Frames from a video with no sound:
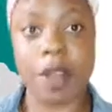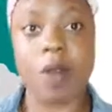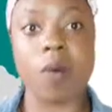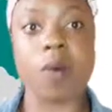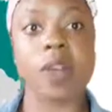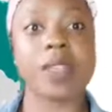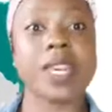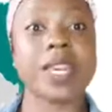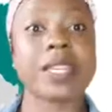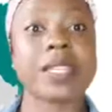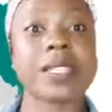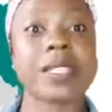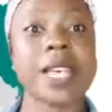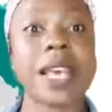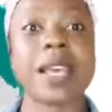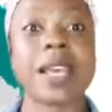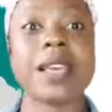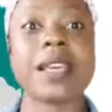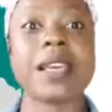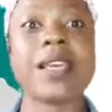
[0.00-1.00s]
When they
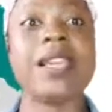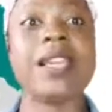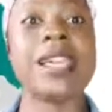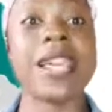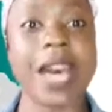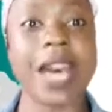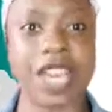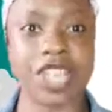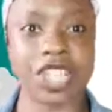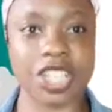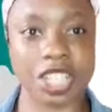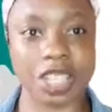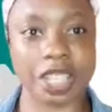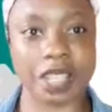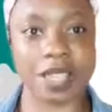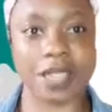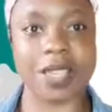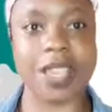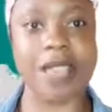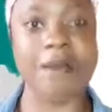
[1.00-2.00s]
say
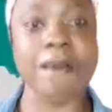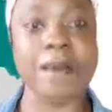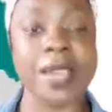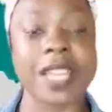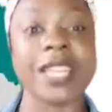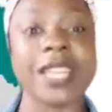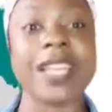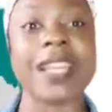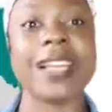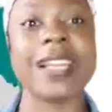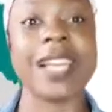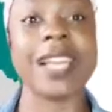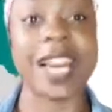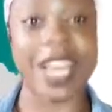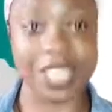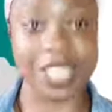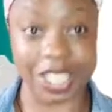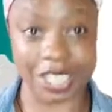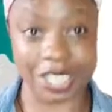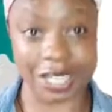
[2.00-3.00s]
lashes, they mean
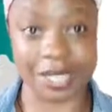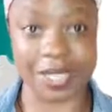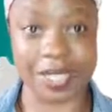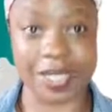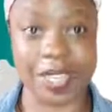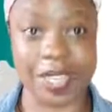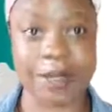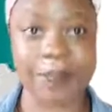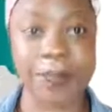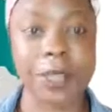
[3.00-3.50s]
lashes.